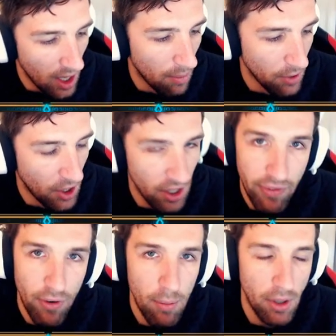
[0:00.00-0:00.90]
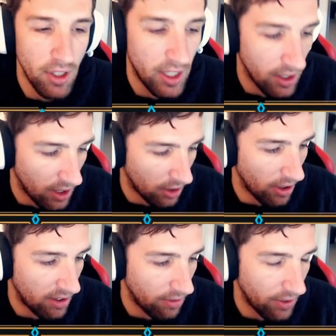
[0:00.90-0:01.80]
I'm not going to full mulligan
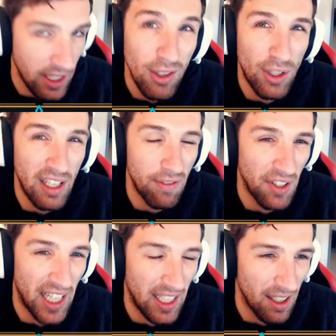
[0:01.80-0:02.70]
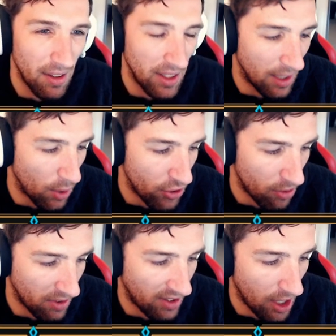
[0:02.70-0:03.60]
aggressively looking for like a one
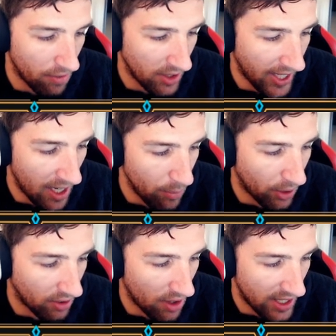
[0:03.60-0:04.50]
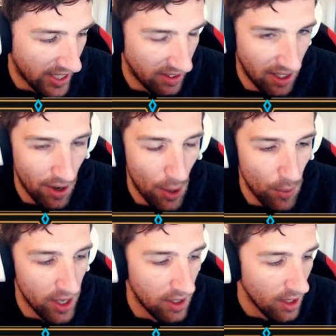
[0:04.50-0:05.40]
drop to start off the game because I think that's how I
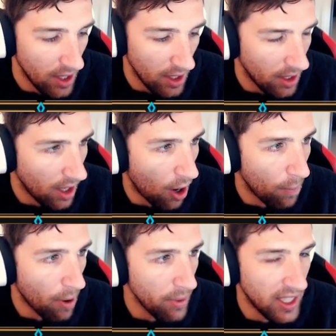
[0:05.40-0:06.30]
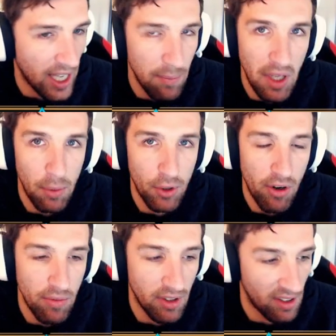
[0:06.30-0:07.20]
win. I'll probably keep double
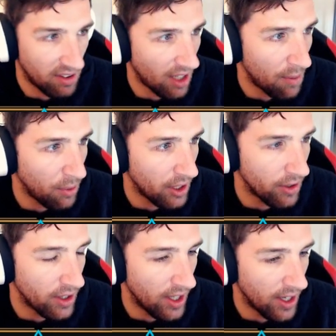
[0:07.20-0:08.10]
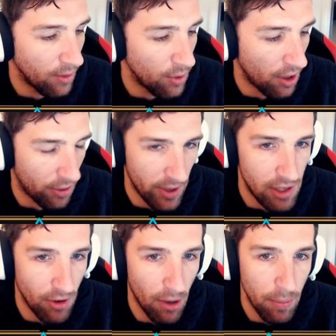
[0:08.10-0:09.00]
Crimson Disciple here and there with a three
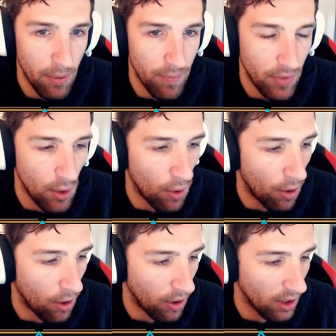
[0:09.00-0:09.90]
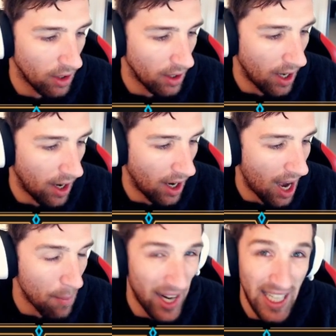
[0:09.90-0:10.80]
drop or uh,
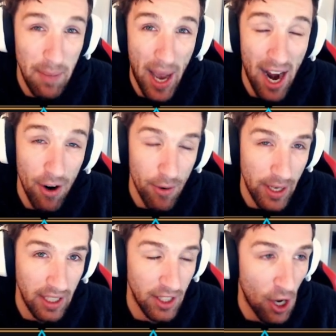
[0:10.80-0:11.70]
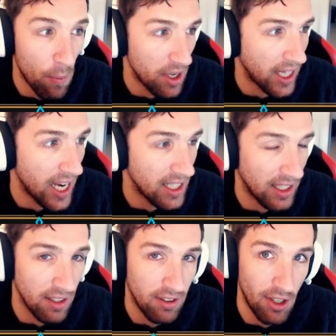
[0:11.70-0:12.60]
I might keep harrowing in the opening hand
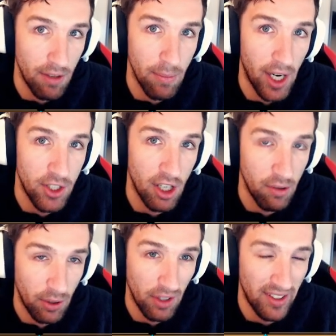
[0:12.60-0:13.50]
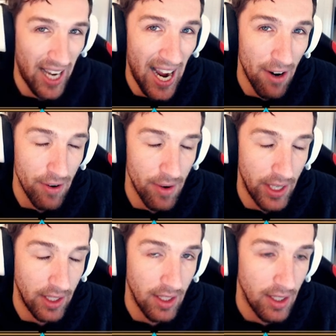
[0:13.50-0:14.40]
against certain matchups because
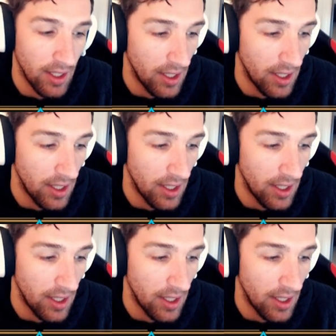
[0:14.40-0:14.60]
harrowing